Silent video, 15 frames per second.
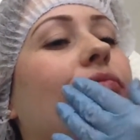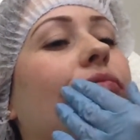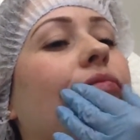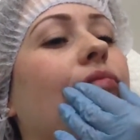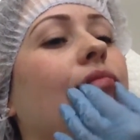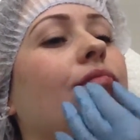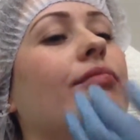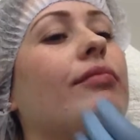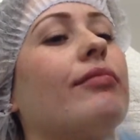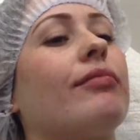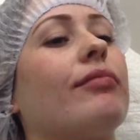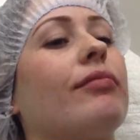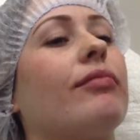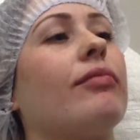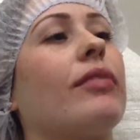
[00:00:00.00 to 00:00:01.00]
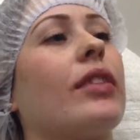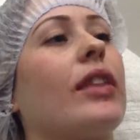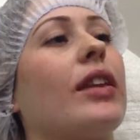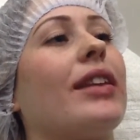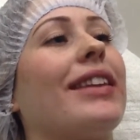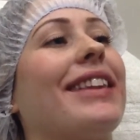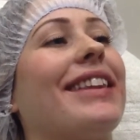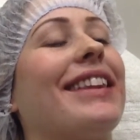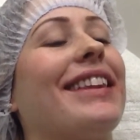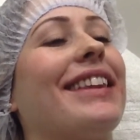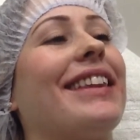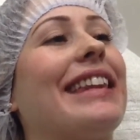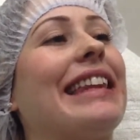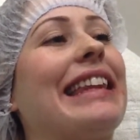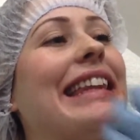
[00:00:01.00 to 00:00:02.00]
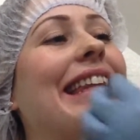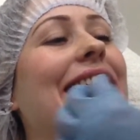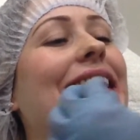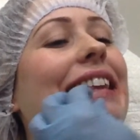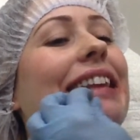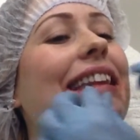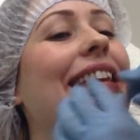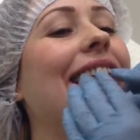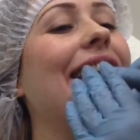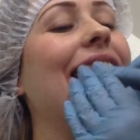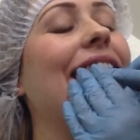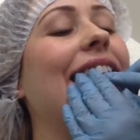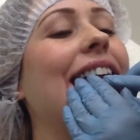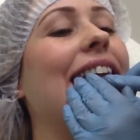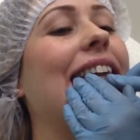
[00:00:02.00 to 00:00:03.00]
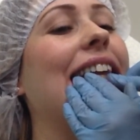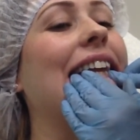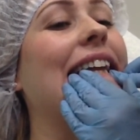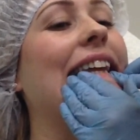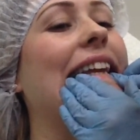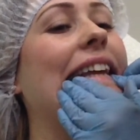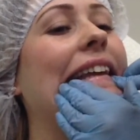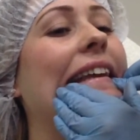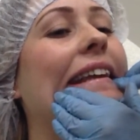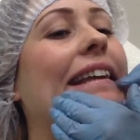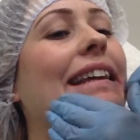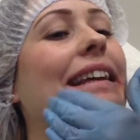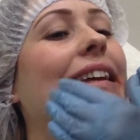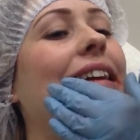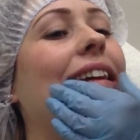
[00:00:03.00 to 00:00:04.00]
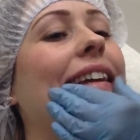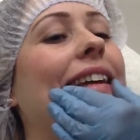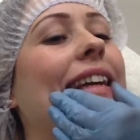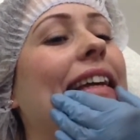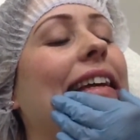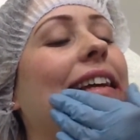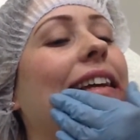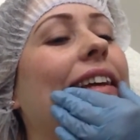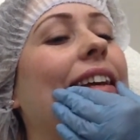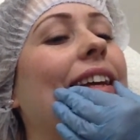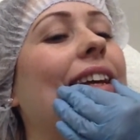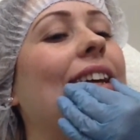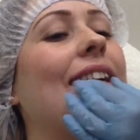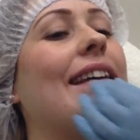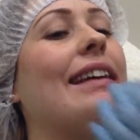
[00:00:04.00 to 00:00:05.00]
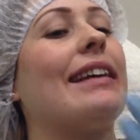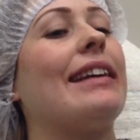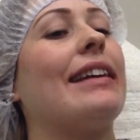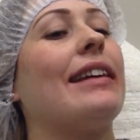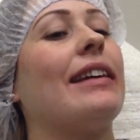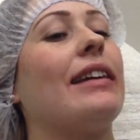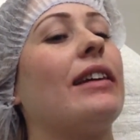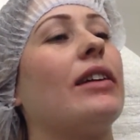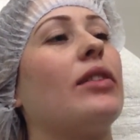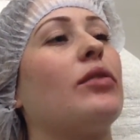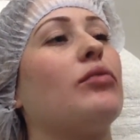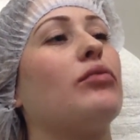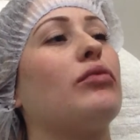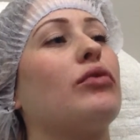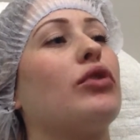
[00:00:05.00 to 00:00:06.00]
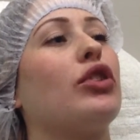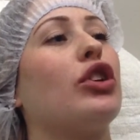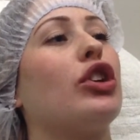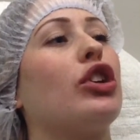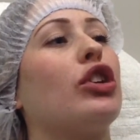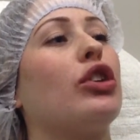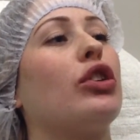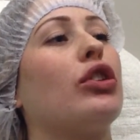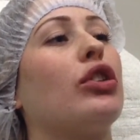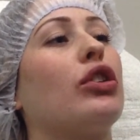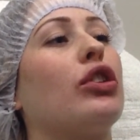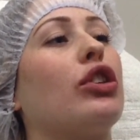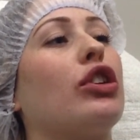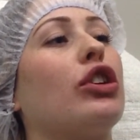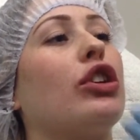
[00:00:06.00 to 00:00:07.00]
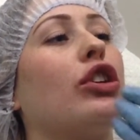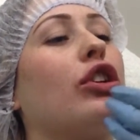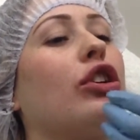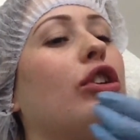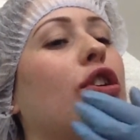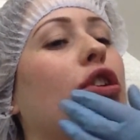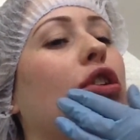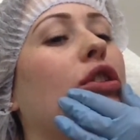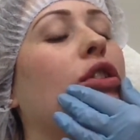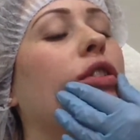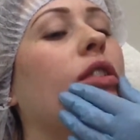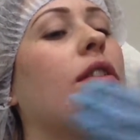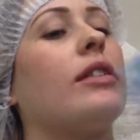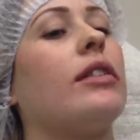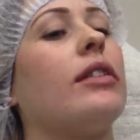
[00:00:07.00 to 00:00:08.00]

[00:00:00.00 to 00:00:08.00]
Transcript: Can you do me a smile that's lovely? Yeah, that's great. And another kiss like that. Yeah, that's lovely.